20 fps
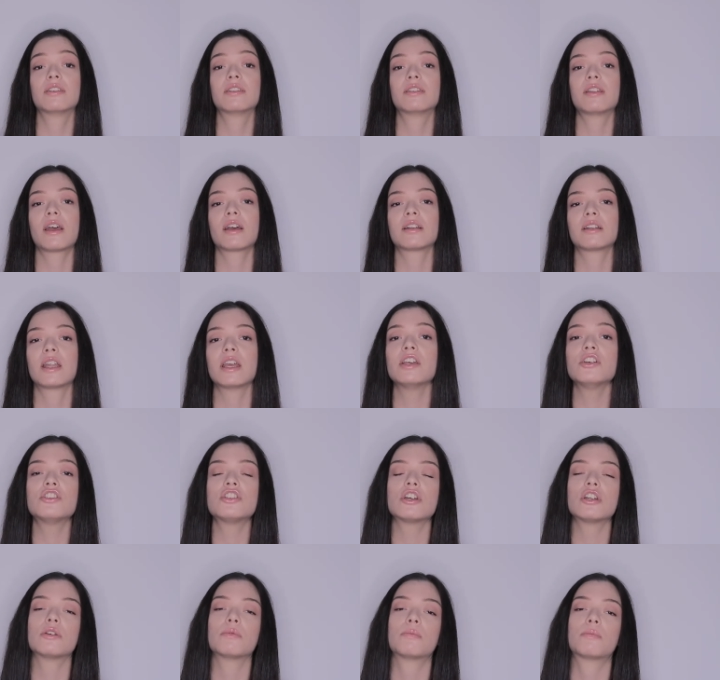
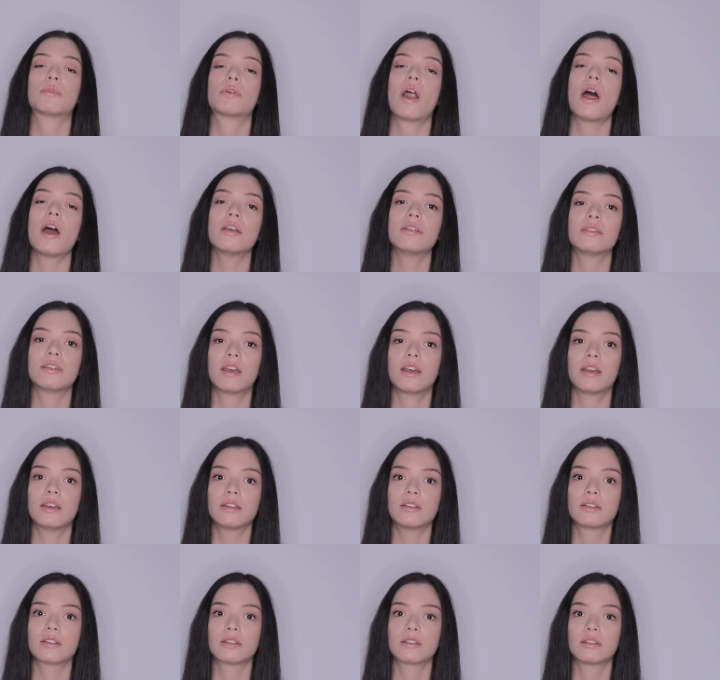stagnation
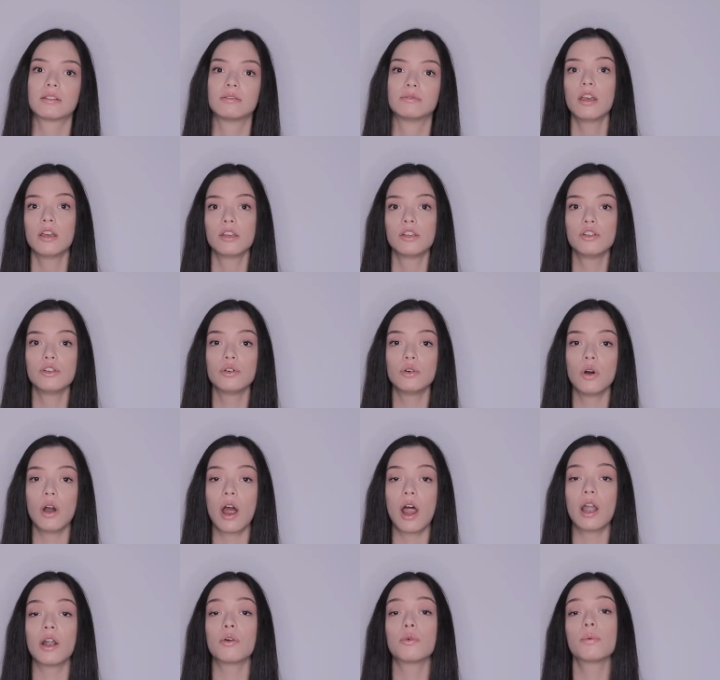process, you
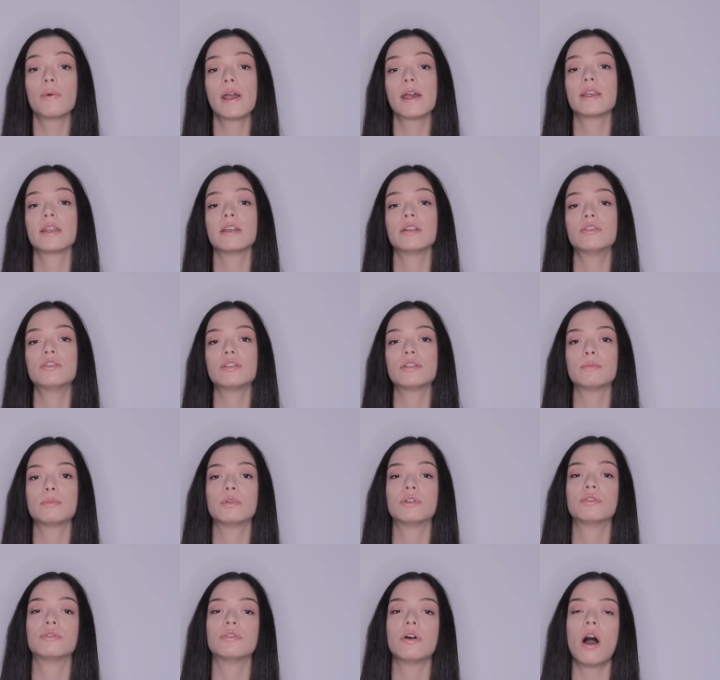are ready to
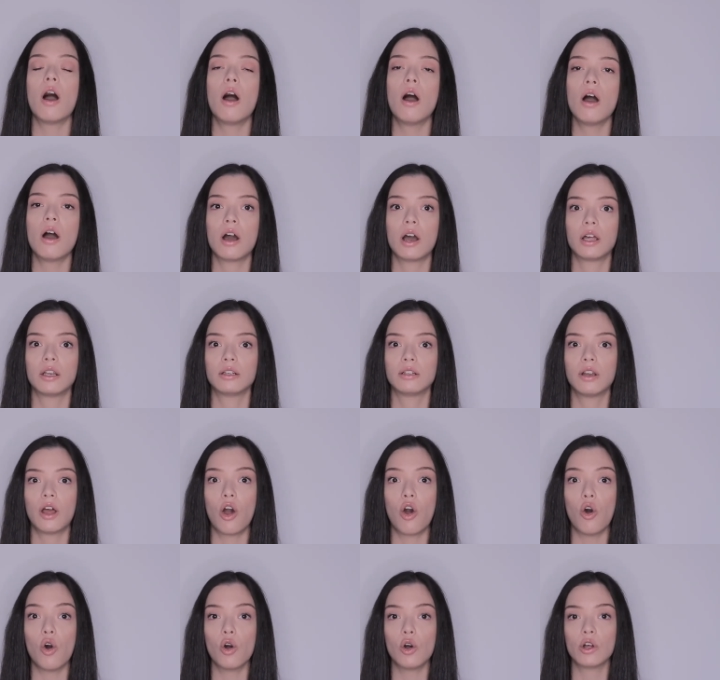move on
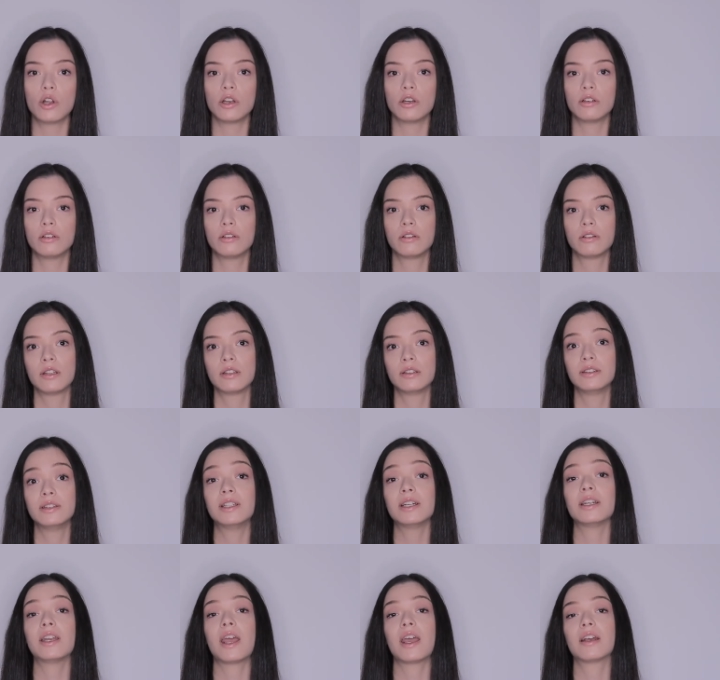
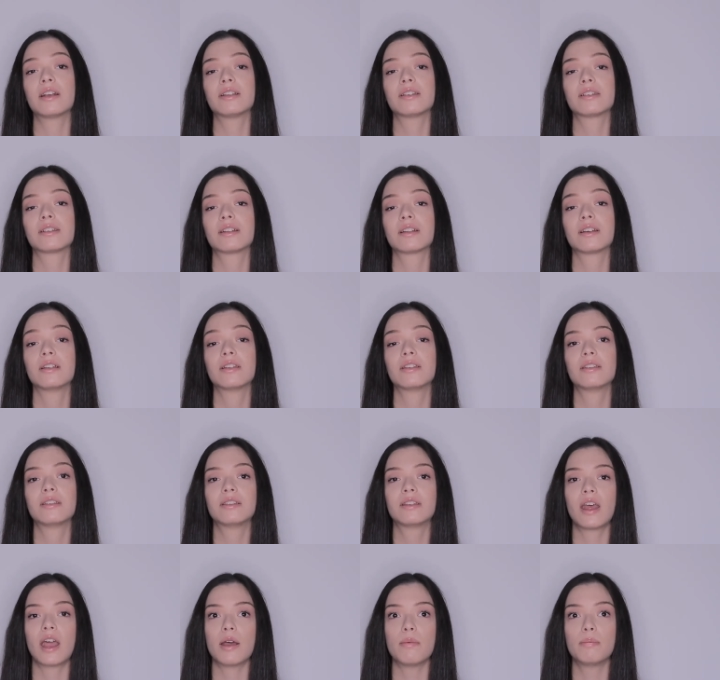the next
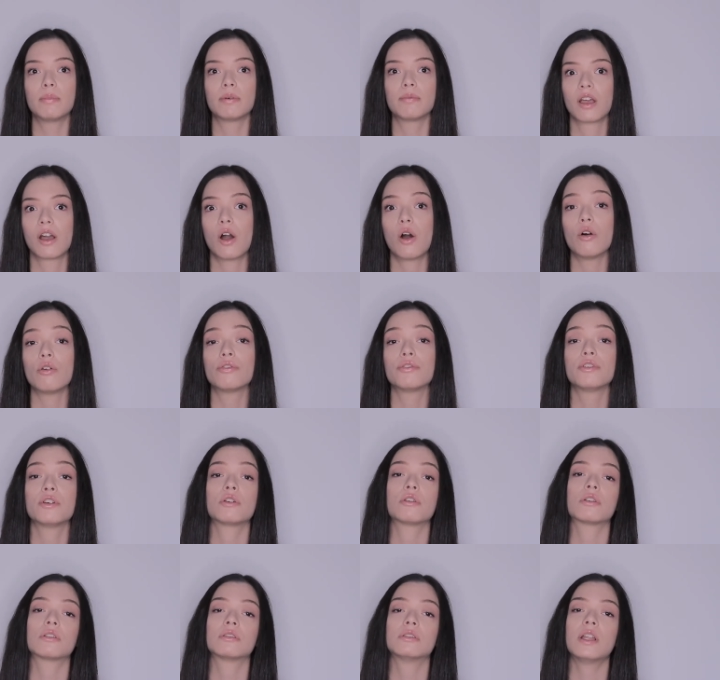step of
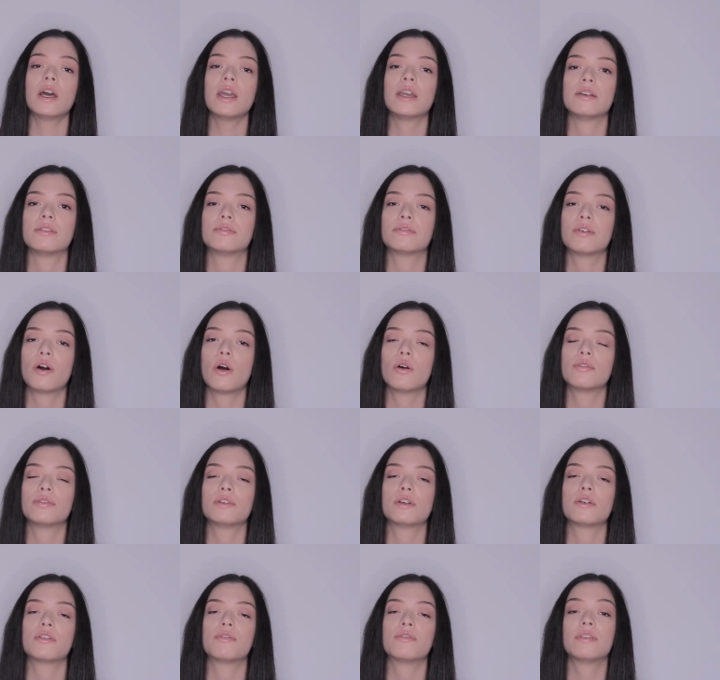your life,
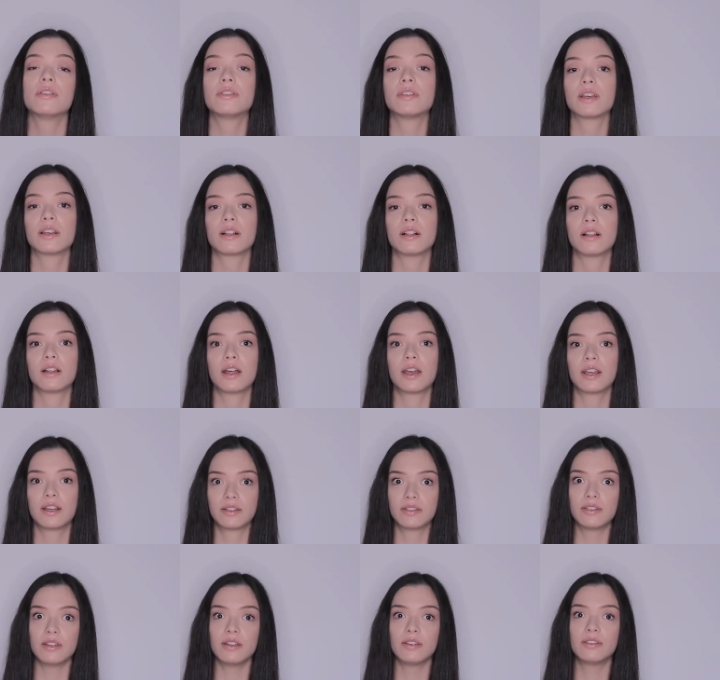of your physical
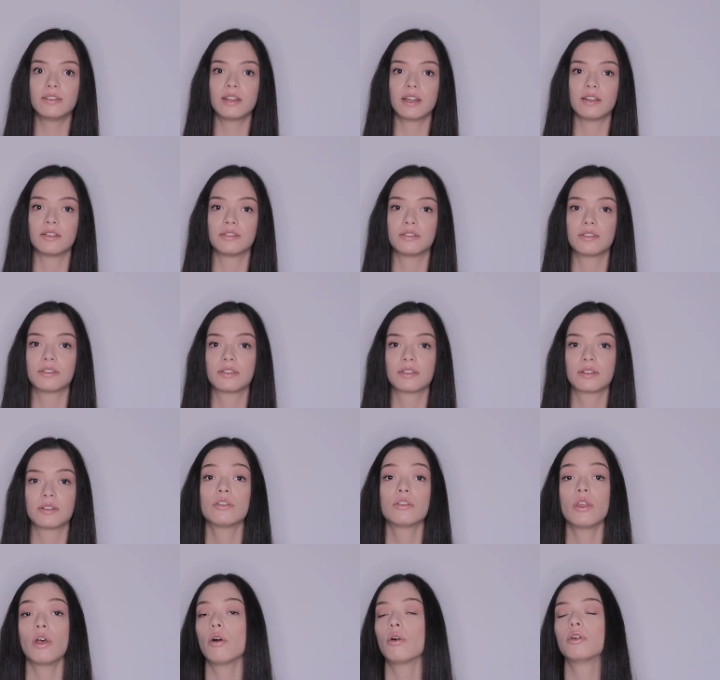existence.
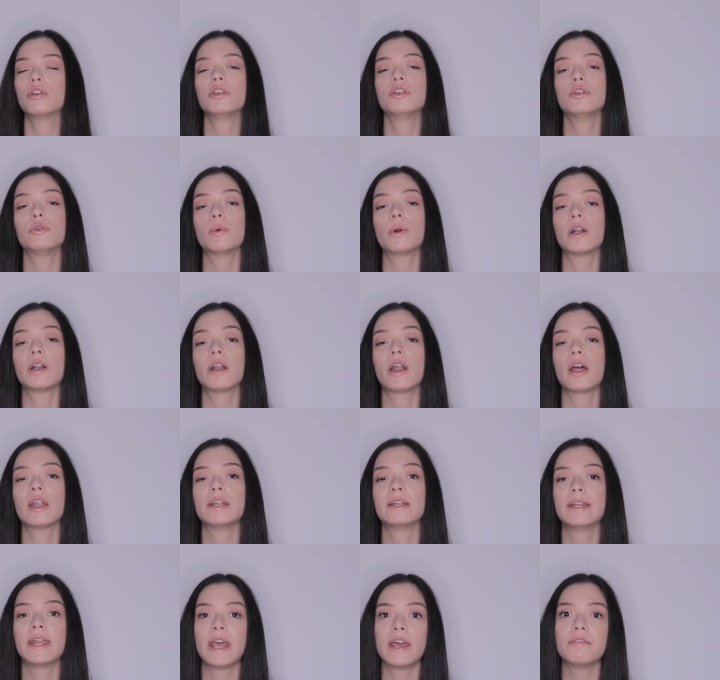So you are
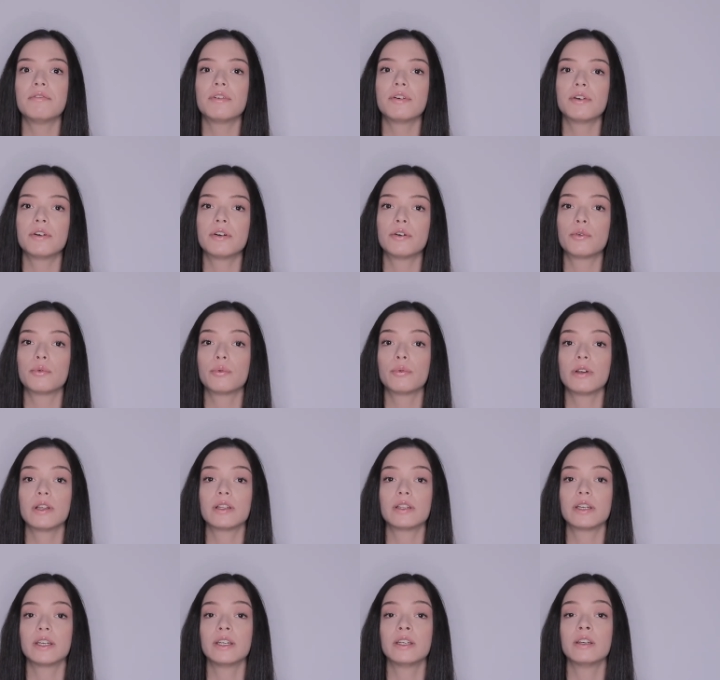never
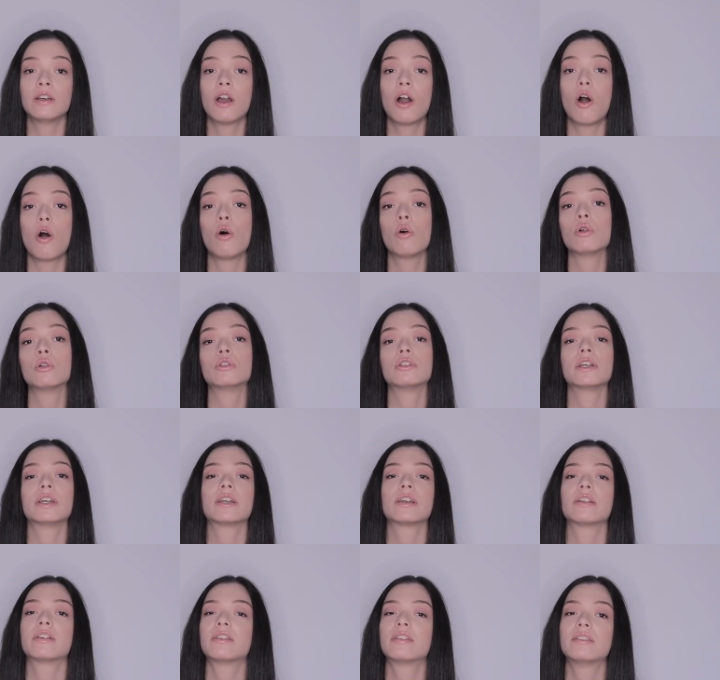really
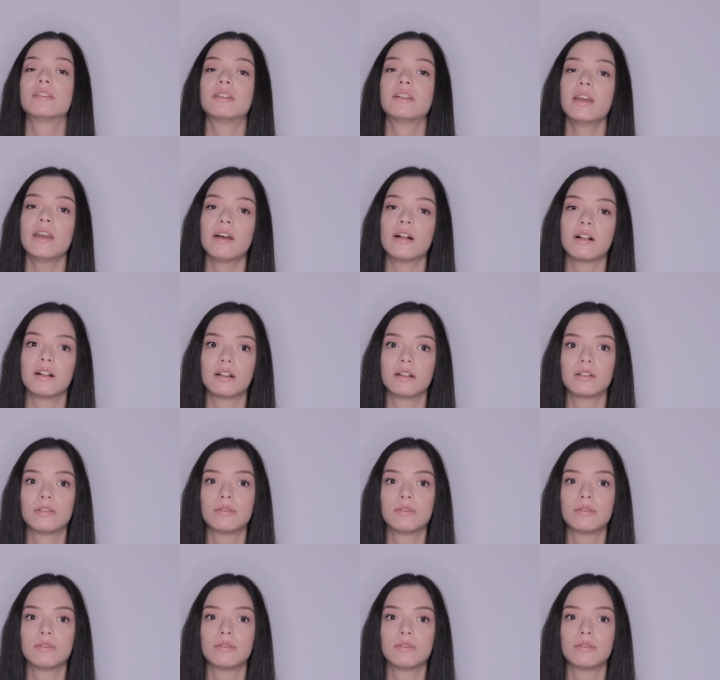holding still.